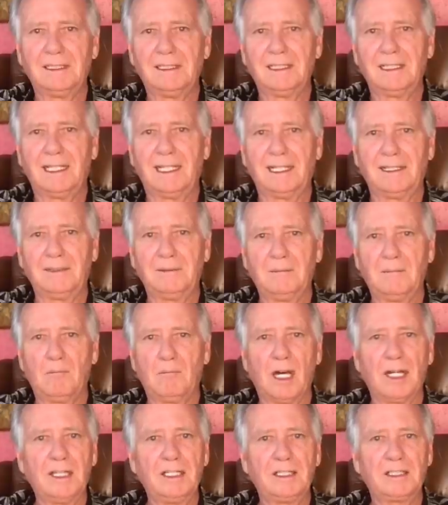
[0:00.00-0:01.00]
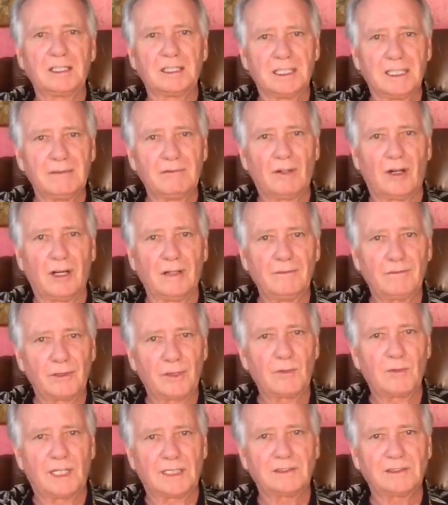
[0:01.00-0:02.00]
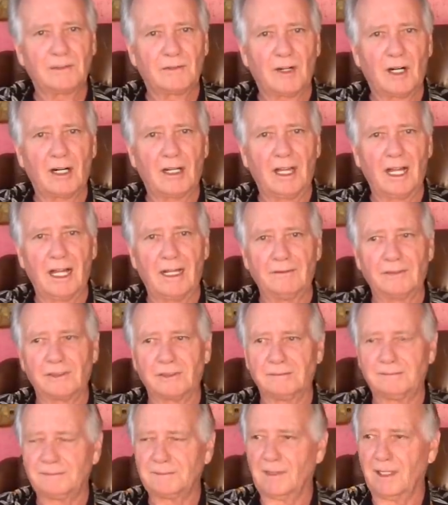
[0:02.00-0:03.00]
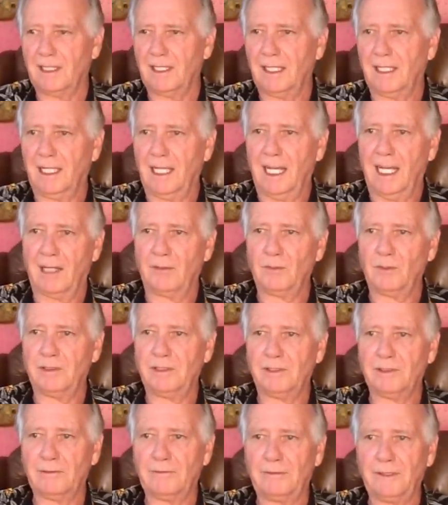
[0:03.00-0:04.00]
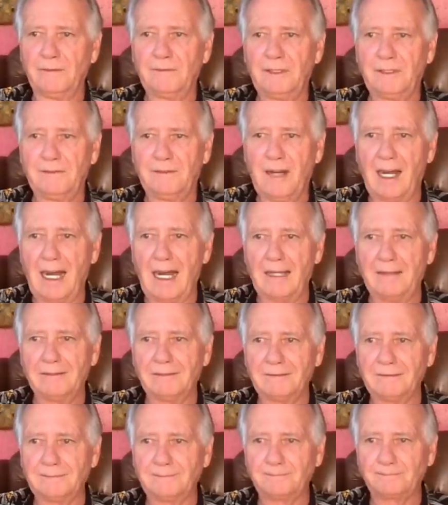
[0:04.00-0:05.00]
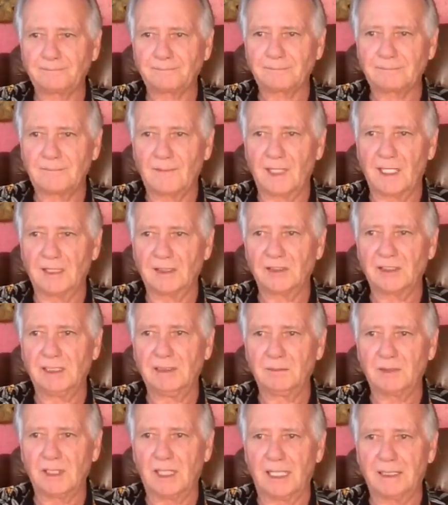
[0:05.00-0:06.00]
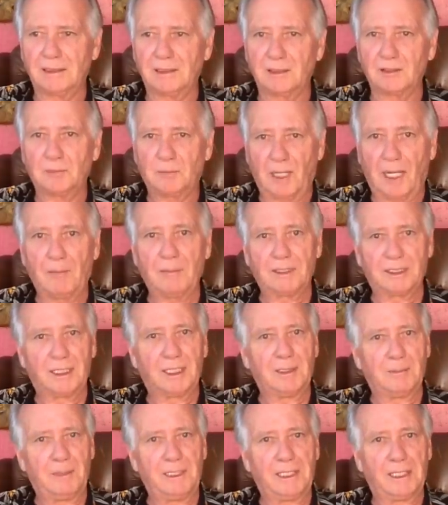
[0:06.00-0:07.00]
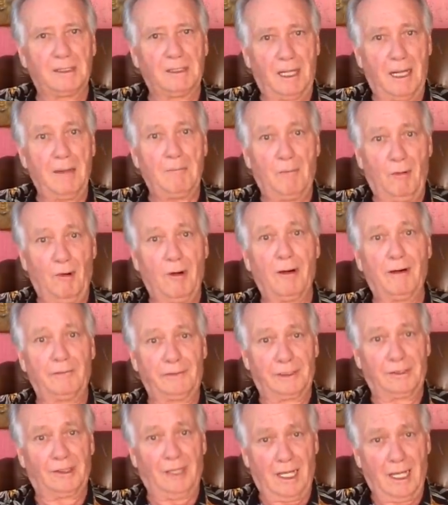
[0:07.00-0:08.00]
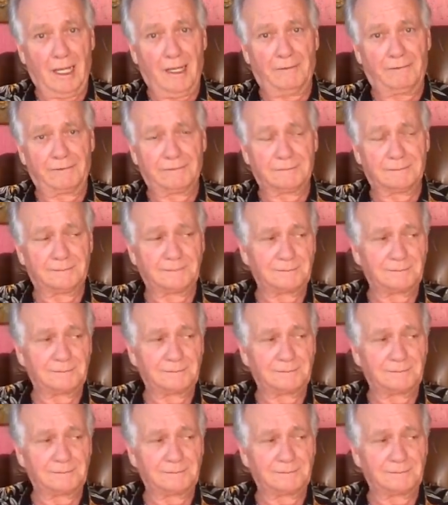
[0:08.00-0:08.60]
and money to live on for the rest of our lives. And when you're 55, it seems like there's probably going to be a lot more of your life.